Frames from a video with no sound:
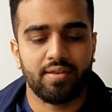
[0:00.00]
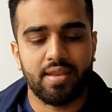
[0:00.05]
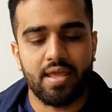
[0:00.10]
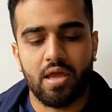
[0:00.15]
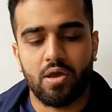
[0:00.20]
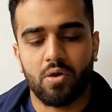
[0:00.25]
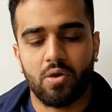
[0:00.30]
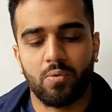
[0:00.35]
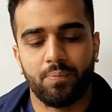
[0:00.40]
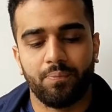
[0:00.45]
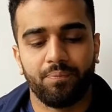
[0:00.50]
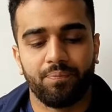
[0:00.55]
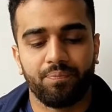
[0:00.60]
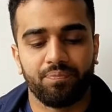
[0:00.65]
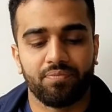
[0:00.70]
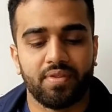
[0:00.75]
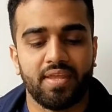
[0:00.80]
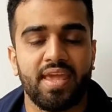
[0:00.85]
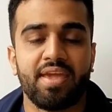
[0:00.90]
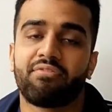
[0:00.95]
Now,
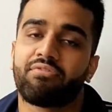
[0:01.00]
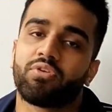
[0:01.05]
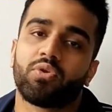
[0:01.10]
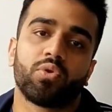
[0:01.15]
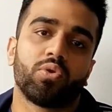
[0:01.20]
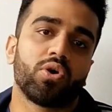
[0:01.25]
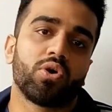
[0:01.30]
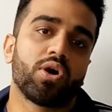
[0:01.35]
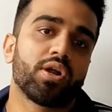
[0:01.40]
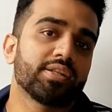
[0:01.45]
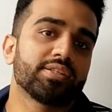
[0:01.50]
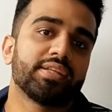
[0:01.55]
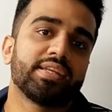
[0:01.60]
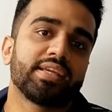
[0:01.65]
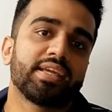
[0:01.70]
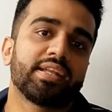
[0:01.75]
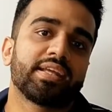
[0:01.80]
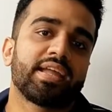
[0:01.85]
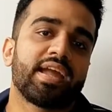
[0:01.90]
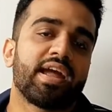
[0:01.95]
if you're not
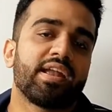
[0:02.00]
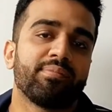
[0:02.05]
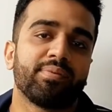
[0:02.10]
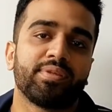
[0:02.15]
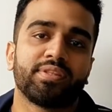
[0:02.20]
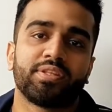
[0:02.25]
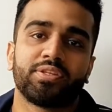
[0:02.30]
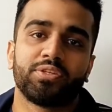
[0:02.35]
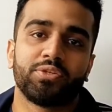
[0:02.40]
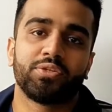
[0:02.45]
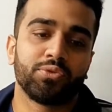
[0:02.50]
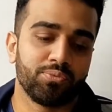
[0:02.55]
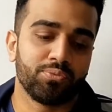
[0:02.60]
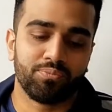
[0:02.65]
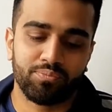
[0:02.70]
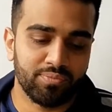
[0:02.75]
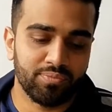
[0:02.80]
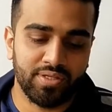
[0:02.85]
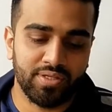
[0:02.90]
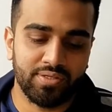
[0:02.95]
attending an academy, then you
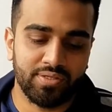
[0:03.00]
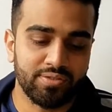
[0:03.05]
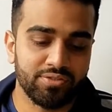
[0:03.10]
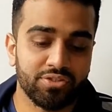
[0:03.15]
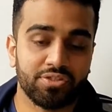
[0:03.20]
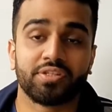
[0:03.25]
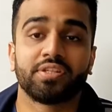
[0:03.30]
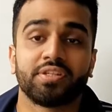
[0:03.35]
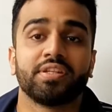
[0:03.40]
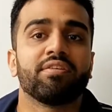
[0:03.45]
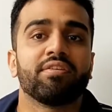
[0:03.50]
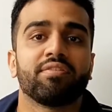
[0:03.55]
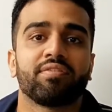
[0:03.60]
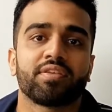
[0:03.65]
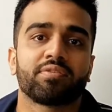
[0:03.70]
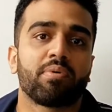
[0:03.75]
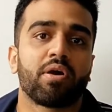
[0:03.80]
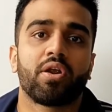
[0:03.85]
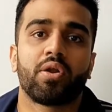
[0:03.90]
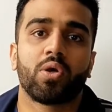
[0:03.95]
can just leave this
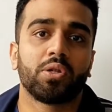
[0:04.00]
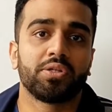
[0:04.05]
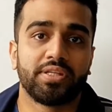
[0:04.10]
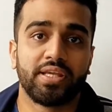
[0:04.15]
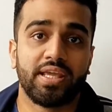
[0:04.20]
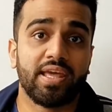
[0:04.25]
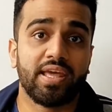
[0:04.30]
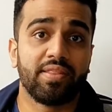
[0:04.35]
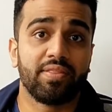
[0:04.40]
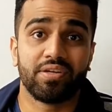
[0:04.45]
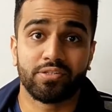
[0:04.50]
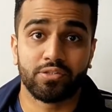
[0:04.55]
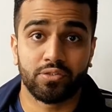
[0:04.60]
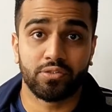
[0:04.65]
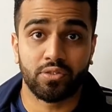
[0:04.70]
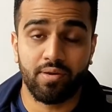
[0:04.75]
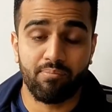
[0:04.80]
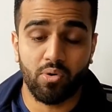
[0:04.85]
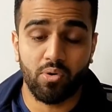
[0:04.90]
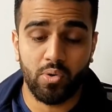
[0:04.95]
part altogether. It's
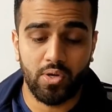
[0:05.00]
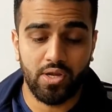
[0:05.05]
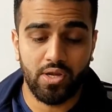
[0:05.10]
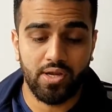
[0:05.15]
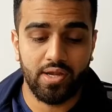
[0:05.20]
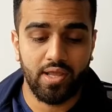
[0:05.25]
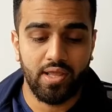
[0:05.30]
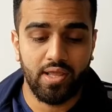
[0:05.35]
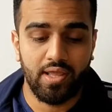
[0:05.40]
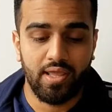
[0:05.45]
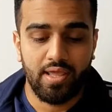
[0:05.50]
not important.